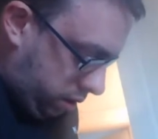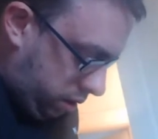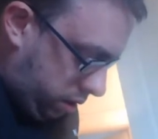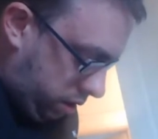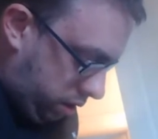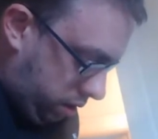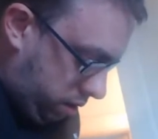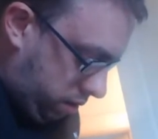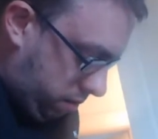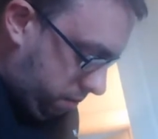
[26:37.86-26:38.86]

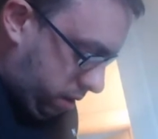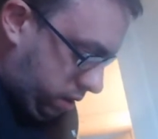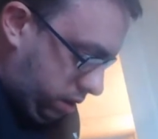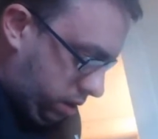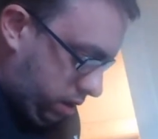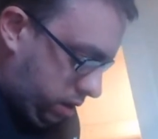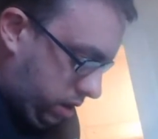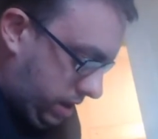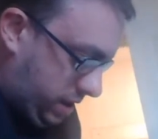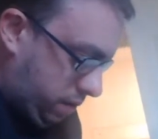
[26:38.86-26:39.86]
my
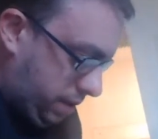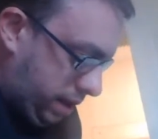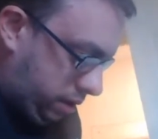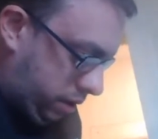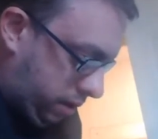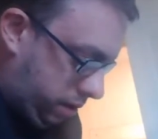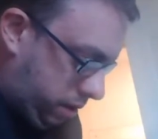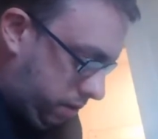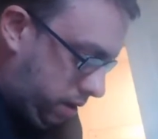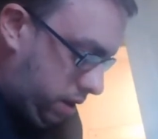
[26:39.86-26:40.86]
lack of
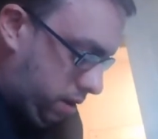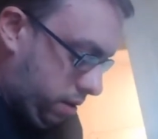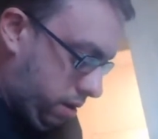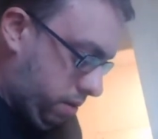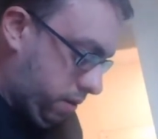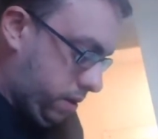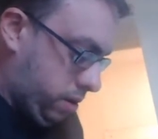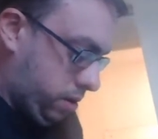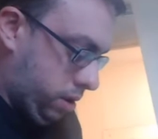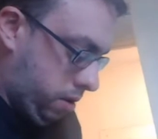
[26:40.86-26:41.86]
dexterity. Right, that'll do. I've
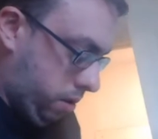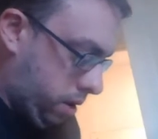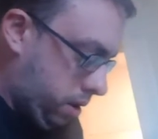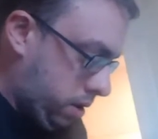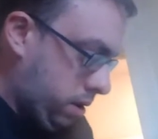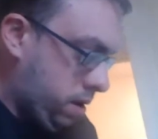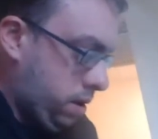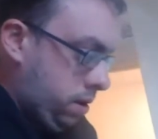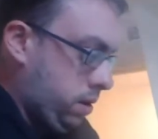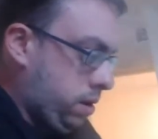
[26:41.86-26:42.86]
done two.
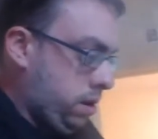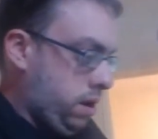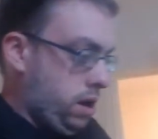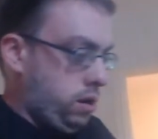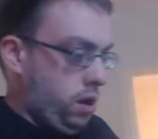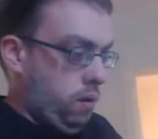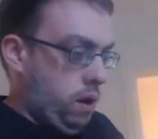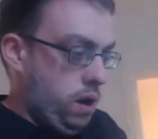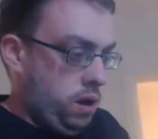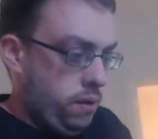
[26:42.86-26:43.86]
Yeah,
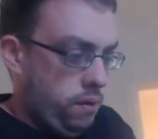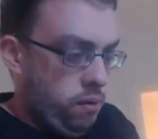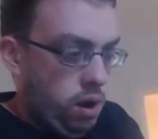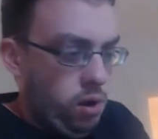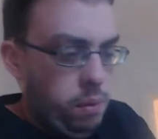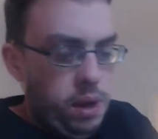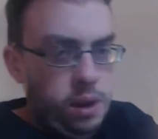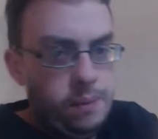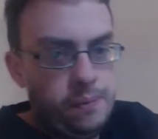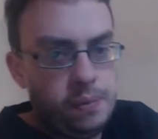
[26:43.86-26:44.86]
so
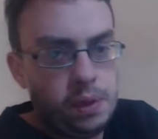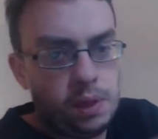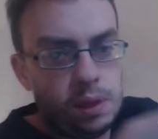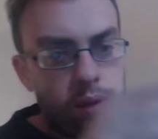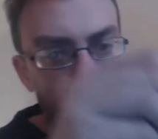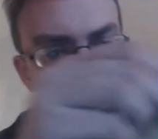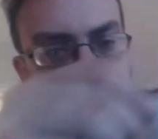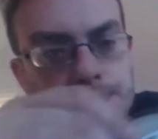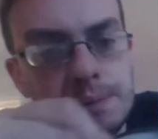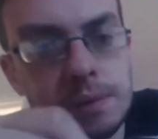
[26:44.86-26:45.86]
Roman.
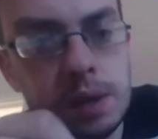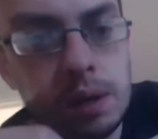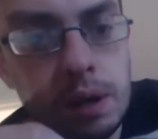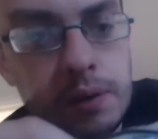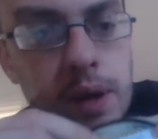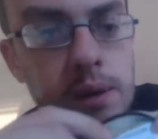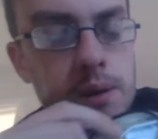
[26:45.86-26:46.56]
I don't know if that'll